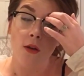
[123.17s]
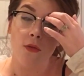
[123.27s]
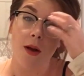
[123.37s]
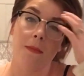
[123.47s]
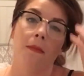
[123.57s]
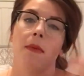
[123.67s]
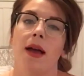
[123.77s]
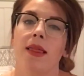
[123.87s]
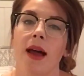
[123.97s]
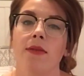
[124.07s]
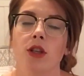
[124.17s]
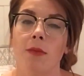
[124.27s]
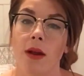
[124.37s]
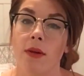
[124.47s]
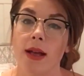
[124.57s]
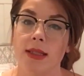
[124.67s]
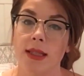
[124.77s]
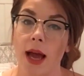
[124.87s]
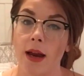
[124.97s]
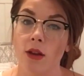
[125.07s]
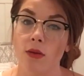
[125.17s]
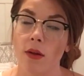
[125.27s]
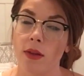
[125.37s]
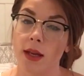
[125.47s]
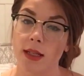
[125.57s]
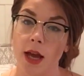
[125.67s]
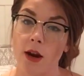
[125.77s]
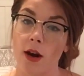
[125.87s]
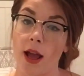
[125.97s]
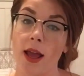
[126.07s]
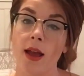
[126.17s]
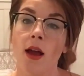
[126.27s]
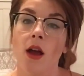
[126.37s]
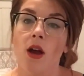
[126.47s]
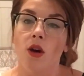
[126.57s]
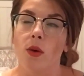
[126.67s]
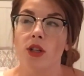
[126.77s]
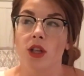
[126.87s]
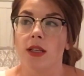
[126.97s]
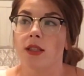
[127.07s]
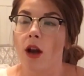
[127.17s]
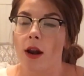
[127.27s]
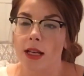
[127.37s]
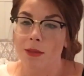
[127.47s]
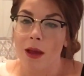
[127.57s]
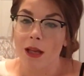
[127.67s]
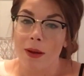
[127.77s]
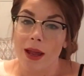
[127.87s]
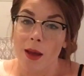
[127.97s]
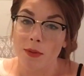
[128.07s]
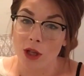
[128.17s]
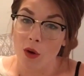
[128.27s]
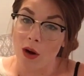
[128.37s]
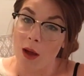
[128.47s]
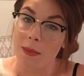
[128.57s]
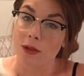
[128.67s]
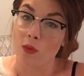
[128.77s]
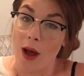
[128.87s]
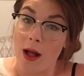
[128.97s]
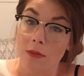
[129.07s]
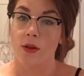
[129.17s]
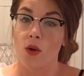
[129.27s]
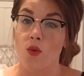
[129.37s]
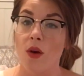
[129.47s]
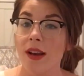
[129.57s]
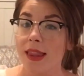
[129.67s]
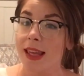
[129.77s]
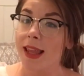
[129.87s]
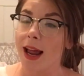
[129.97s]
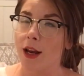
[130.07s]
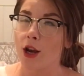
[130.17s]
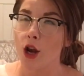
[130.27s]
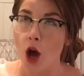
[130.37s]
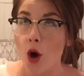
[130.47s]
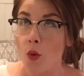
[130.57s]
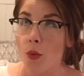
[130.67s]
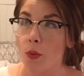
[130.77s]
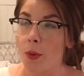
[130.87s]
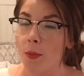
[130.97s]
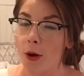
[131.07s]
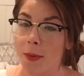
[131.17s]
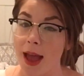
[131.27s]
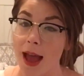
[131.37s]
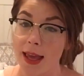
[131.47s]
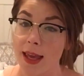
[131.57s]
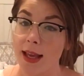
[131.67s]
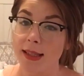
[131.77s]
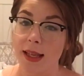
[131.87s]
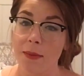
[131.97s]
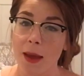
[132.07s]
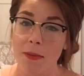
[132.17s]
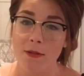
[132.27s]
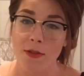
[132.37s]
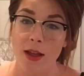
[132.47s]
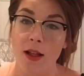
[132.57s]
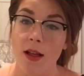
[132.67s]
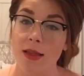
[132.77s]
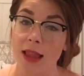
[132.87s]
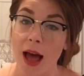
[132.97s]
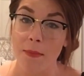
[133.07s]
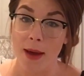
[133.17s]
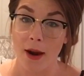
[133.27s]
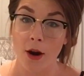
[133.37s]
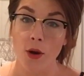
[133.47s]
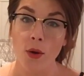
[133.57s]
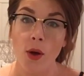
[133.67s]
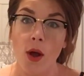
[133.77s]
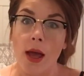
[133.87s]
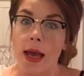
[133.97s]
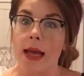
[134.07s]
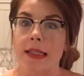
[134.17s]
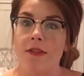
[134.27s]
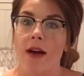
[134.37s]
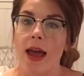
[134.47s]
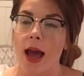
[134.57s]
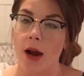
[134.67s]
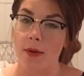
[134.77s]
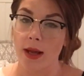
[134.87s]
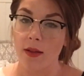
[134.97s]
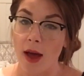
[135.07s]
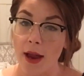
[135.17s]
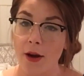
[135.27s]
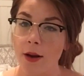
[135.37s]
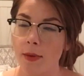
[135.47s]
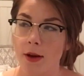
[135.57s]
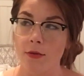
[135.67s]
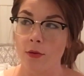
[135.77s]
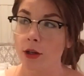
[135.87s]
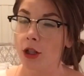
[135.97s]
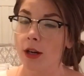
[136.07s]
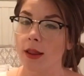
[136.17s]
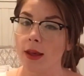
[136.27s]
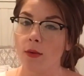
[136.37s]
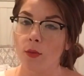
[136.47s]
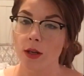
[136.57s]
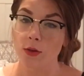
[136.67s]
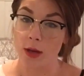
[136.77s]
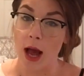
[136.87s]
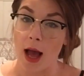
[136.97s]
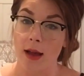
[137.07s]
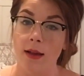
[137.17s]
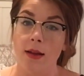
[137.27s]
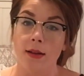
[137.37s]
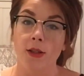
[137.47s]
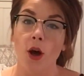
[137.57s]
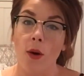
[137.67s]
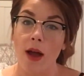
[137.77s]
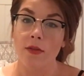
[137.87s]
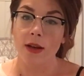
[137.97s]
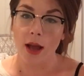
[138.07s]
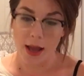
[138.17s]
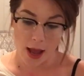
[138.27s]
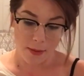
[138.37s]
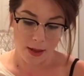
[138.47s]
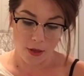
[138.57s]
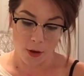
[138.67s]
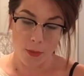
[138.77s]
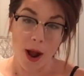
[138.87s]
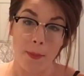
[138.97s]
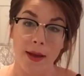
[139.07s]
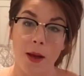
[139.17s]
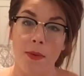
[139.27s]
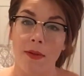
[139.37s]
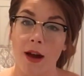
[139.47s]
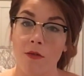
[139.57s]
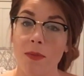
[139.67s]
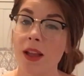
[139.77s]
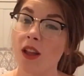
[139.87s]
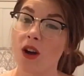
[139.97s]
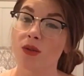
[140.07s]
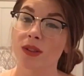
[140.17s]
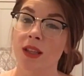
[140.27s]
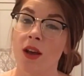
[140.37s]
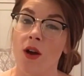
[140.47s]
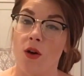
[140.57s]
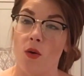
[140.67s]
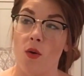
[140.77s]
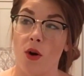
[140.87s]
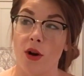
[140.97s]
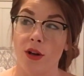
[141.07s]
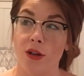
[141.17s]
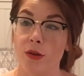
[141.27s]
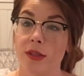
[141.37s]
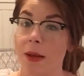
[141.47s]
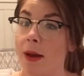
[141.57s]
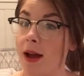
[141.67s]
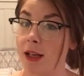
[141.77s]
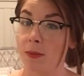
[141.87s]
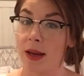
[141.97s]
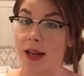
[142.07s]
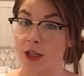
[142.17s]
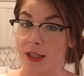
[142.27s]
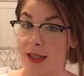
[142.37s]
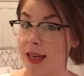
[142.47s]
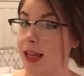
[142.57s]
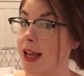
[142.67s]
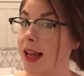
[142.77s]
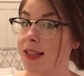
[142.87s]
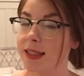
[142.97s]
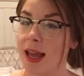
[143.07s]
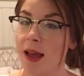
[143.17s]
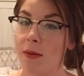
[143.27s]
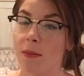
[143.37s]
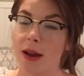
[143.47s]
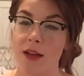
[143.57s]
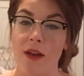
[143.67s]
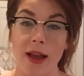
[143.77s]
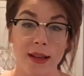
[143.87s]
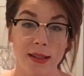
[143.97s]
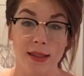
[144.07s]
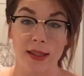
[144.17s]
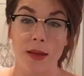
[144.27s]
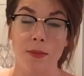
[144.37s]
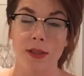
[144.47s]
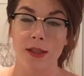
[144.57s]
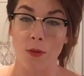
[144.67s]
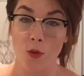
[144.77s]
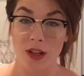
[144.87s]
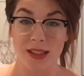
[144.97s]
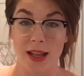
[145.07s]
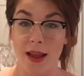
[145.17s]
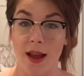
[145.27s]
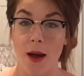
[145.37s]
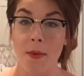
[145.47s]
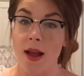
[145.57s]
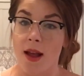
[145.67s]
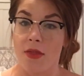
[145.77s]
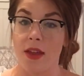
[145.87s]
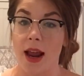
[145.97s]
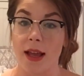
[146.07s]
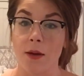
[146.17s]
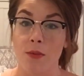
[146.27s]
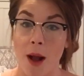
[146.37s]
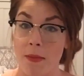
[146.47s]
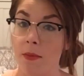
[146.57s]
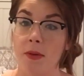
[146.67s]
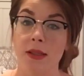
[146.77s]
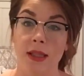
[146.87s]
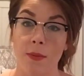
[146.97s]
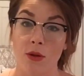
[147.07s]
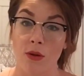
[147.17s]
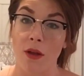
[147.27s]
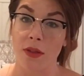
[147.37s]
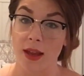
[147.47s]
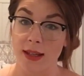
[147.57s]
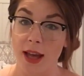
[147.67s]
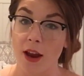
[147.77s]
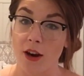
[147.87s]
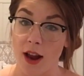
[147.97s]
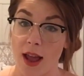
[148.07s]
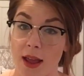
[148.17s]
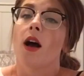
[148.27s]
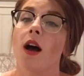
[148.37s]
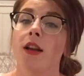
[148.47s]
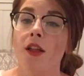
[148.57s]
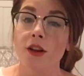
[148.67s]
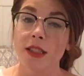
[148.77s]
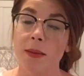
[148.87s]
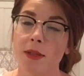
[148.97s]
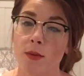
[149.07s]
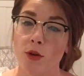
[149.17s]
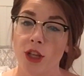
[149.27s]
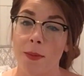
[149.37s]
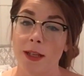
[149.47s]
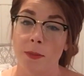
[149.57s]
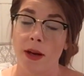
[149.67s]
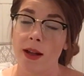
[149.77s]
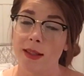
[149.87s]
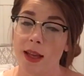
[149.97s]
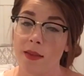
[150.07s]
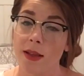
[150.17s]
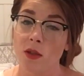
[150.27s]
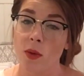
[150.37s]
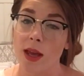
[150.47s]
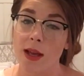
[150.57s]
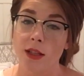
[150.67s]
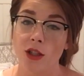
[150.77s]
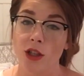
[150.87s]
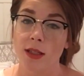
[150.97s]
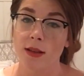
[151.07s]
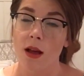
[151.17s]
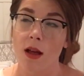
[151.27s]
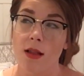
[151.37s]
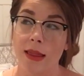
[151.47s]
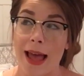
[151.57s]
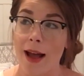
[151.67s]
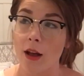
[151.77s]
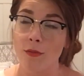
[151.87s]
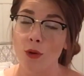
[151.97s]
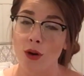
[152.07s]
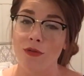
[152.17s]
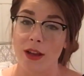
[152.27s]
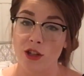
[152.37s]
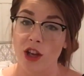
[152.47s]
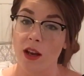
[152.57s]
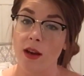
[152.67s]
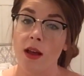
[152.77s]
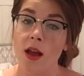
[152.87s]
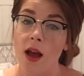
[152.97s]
from my left to my right side throughout the entire night, which is starting to make my hips go numb as well. One thing that I know would put me at ease and make me feel a lot better is if I had a recliner, but unfortunately we do not. So every night I'm either propping up a lot of pillows or using my husband and just leaning against him. But if I can sleep somewhat sitting up, then I can probably sleep throughout the entire night. Another symptom which I'm experiencing this week is just a lack of motivation.